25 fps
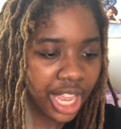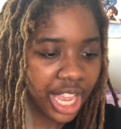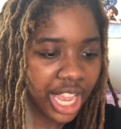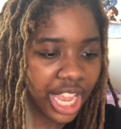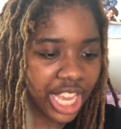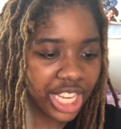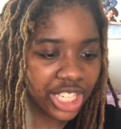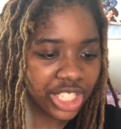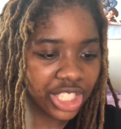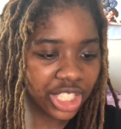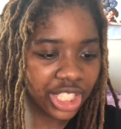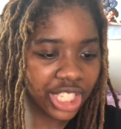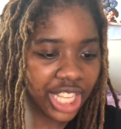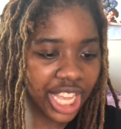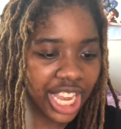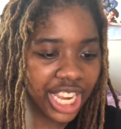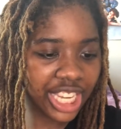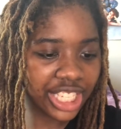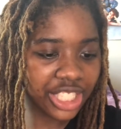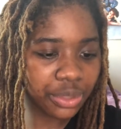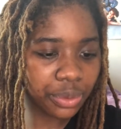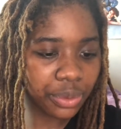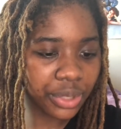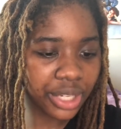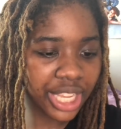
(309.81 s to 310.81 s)
In July
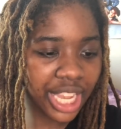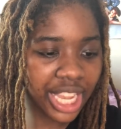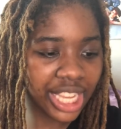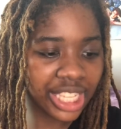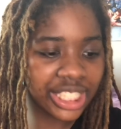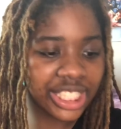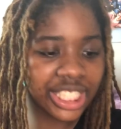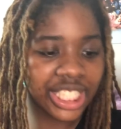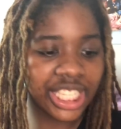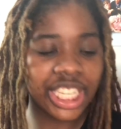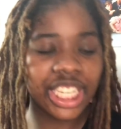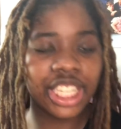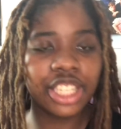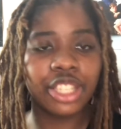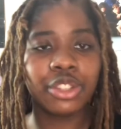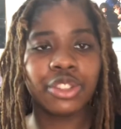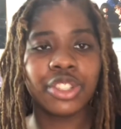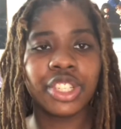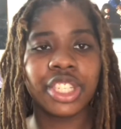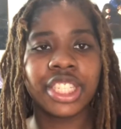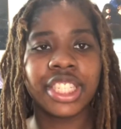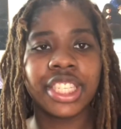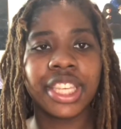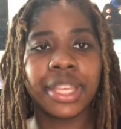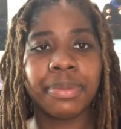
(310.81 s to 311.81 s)
2018, You
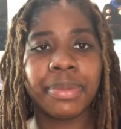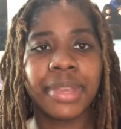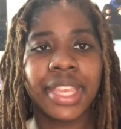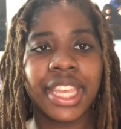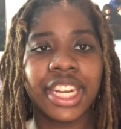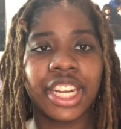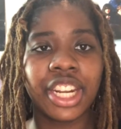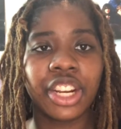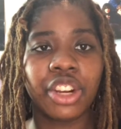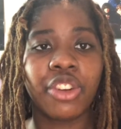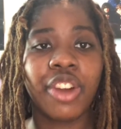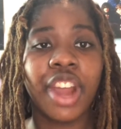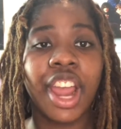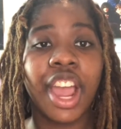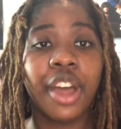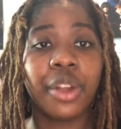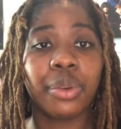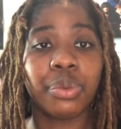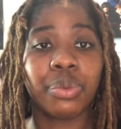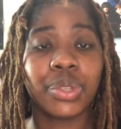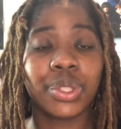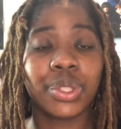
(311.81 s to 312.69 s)
Should See Me in the Crown was